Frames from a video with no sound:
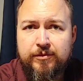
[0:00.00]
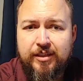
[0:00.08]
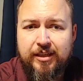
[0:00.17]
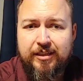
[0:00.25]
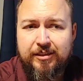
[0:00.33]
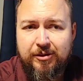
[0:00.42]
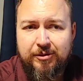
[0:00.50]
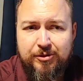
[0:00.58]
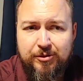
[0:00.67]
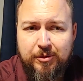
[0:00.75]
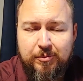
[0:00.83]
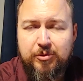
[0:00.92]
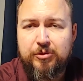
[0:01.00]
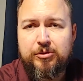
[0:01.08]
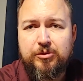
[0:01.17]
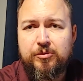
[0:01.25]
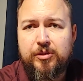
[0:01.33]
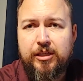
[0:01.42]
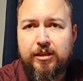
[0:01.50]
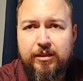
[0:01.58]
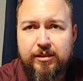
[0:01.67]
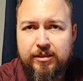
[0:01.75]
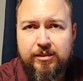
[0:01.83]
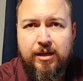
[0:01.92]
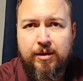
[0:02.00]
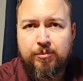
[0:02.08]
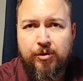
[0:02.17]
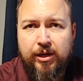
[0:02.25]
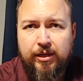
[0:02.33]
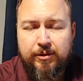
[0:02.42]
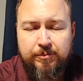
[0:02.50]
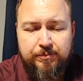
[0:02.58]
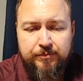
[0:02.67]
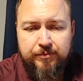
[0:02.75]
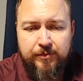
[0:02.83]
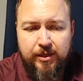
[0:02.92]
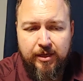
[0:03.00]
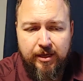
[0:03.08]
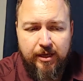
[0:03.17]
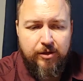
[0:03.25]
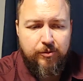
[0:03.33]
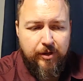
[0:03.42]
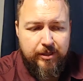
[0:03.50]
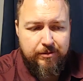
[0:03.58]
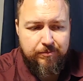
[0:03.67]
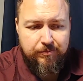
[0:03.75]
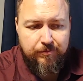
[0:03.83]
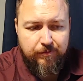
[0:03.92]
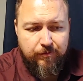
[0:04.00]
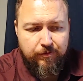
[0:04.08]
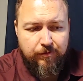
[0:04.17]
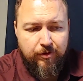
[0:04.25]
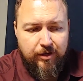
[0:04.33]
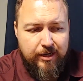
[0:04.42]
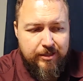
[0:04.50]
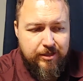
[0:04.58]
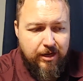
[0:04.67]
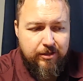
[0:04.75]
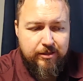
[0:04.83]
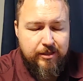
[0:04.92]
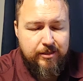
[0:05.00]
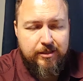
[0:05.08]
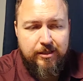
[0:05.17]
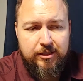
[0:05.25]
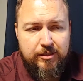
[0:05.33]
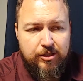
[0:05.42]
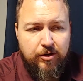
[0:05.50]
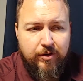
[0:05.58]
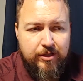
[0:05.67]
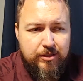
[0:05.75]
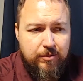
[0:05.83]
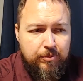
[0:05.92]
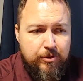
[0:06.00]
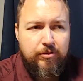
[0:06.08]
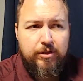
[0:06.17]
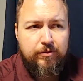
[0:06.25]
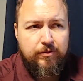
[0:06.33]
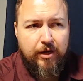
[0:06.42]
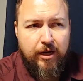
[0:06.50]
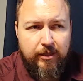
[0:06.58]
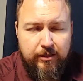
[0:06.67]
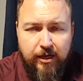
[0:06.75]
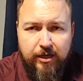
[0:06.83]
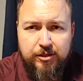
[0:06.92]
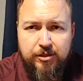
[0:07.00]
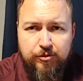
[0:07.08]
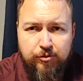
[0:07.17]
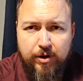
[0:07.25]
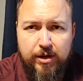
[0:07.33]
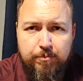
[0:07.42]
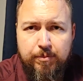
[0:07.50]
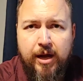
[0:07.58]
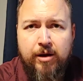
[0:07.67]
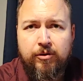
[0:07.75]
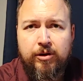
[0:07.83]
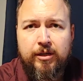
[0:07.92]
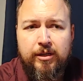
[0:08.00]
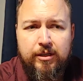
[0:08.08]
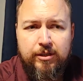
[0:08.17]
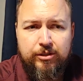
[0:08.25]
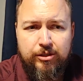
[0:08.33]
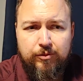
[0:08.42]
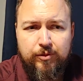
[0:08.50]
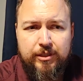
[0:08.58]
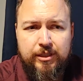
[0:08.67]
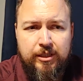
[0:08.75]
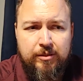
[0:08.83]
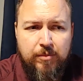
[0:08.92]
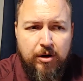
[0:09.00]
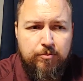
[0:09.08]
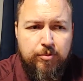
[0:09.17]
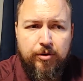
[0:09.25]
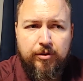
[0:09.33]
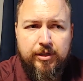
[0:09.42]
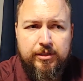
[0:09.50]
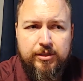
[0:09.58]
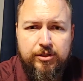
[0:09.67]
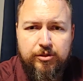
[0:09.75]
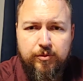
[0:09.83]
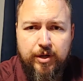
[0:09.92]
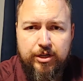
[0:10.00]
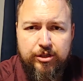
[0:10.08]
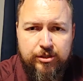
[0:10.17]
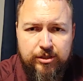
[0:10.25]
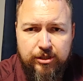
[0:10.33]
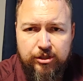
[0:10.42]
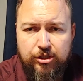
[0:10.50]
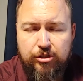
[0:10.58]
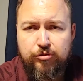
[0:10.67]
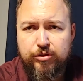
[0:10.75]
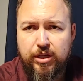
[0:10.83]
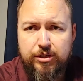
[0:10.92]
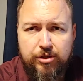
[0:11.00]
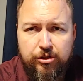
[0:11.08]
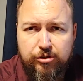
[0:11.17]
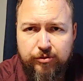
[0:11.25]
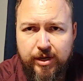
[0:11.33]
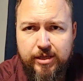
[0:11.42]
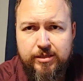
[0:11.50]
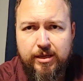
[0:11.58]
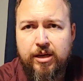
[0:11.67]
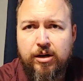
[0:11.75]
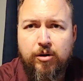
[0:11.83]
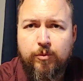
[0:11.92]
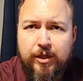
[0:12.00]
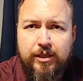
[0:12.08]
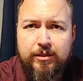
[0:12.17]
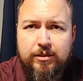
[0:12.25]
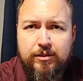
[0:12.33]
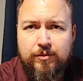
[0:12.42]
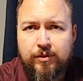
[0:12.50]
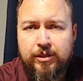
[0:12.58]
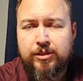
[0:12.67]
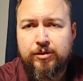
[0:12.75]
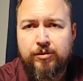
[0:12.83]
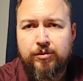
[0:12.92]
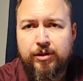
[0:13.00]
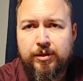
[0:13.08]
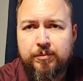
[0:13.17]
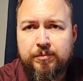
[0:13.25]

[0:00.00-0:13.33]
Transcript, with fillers: And, you know, so a bruised reed he does not break. Anyways, for us, all of these things show us the beauty of God, God's great power to redeem our broken situations and to use us, our strengths and our weaknesses, for His glory.